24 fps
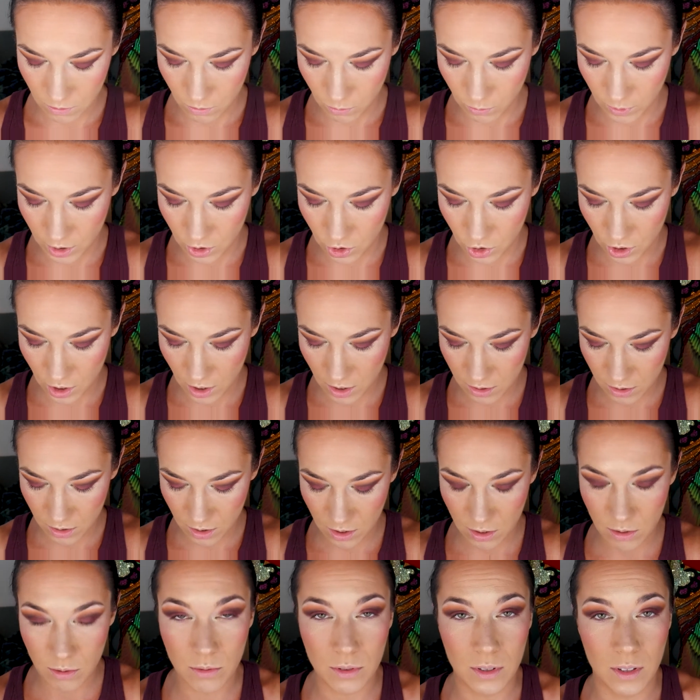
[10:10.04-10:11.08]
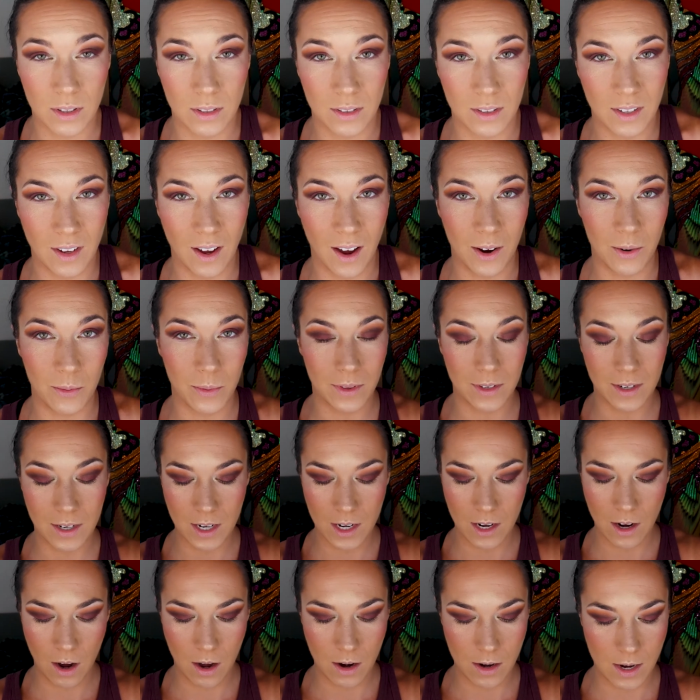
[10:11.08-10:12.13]
We just used this guy with
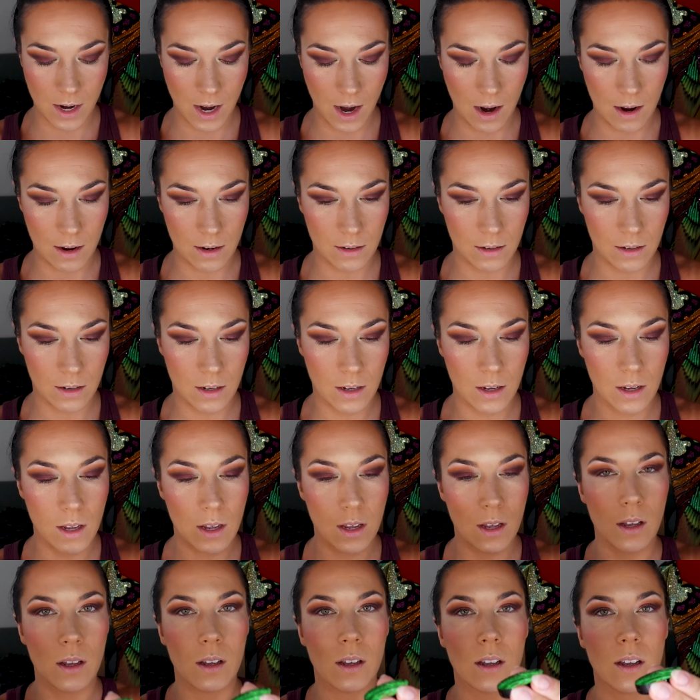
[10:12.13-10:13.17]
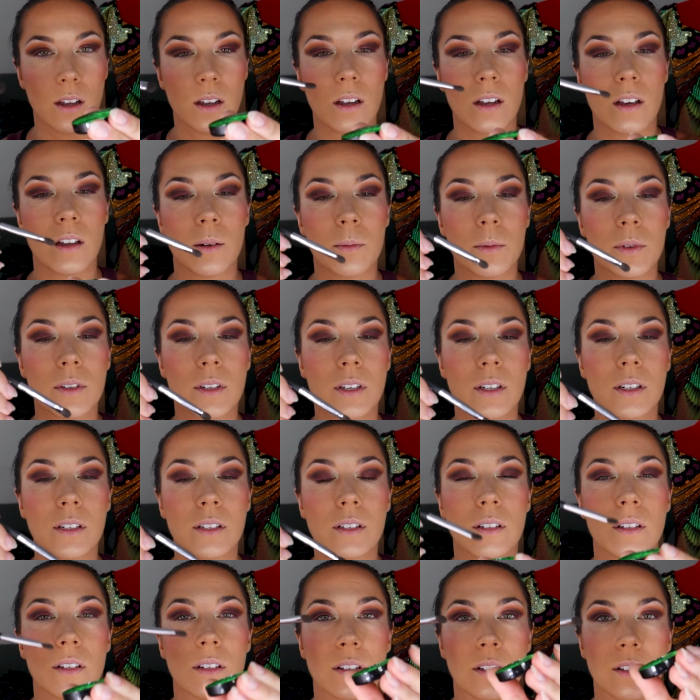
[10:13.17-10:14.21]
Neon Net. I'm just gonna,
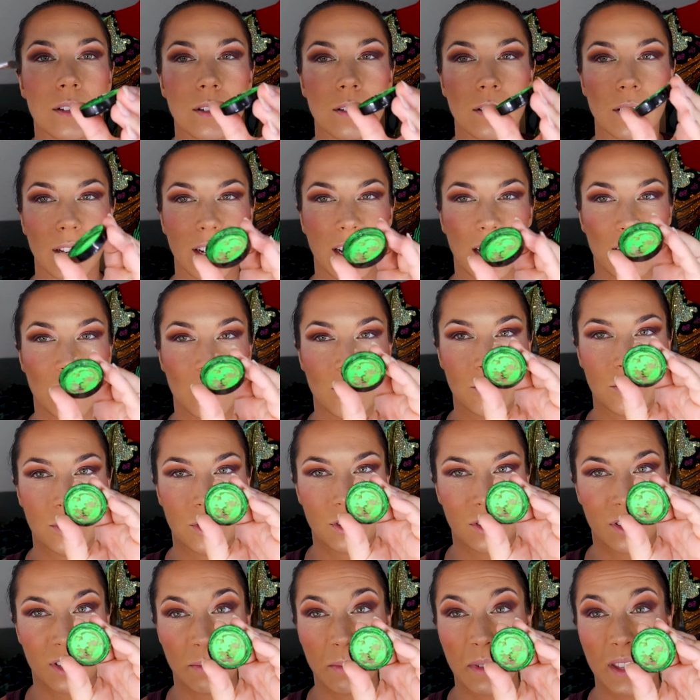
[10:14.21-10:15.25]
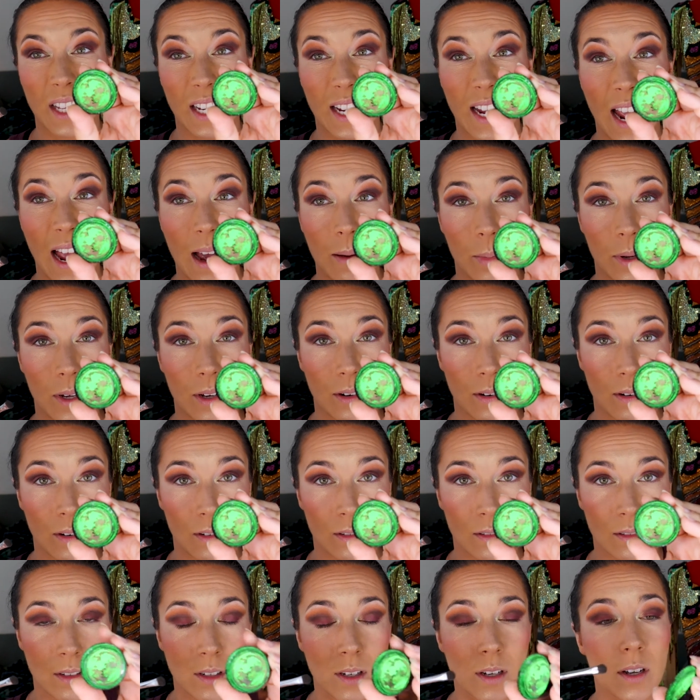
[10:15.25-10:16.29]
there's just some in the cap here.
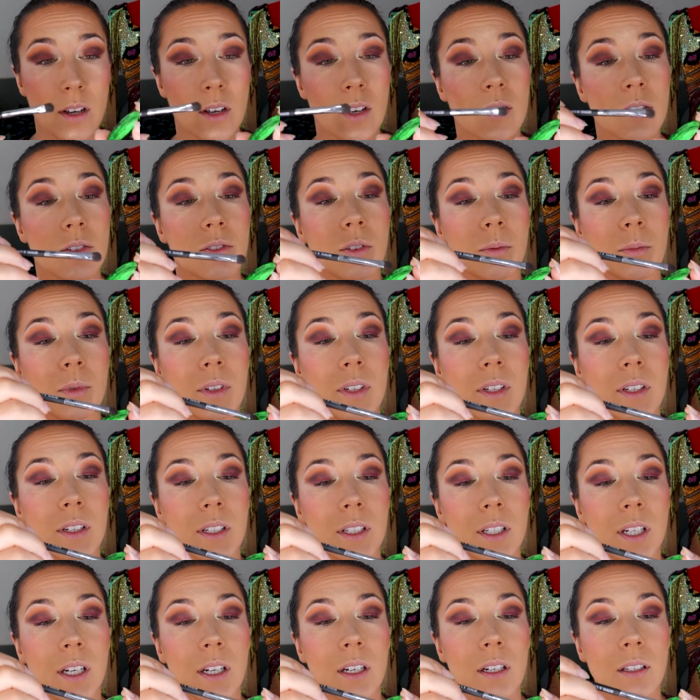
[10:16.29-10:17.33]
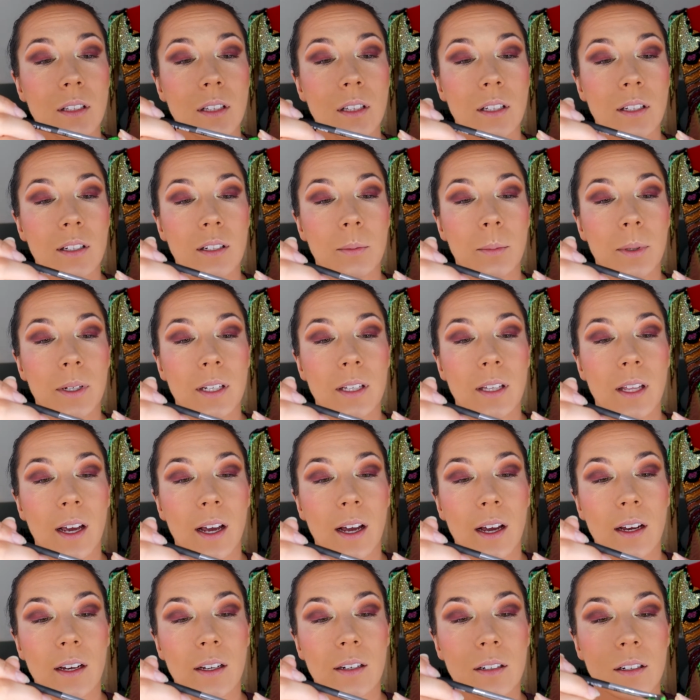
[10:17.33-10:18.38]
So I'm just gonna take a little bit of
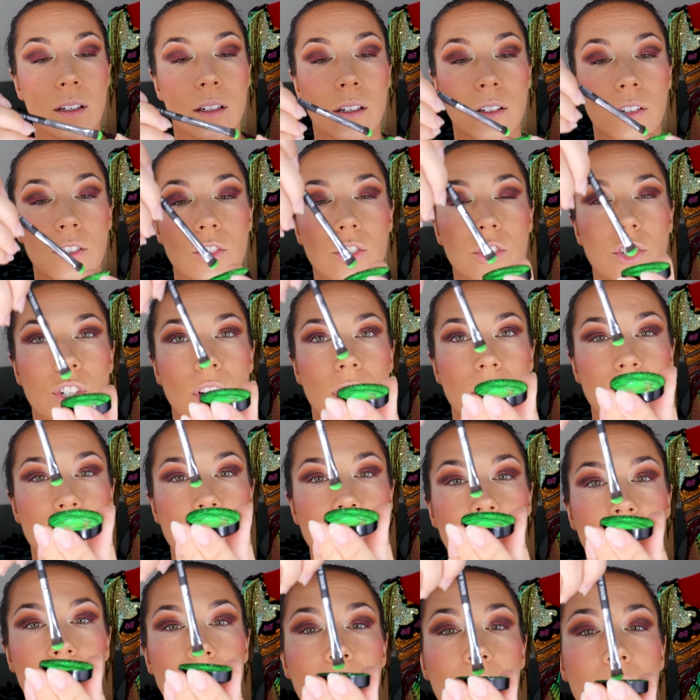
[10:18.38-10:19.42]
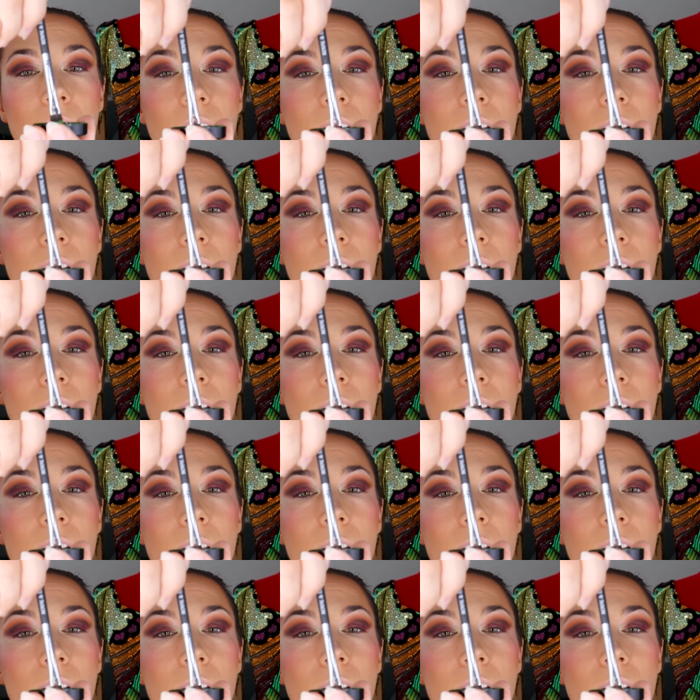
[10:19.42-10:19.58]
that, just on the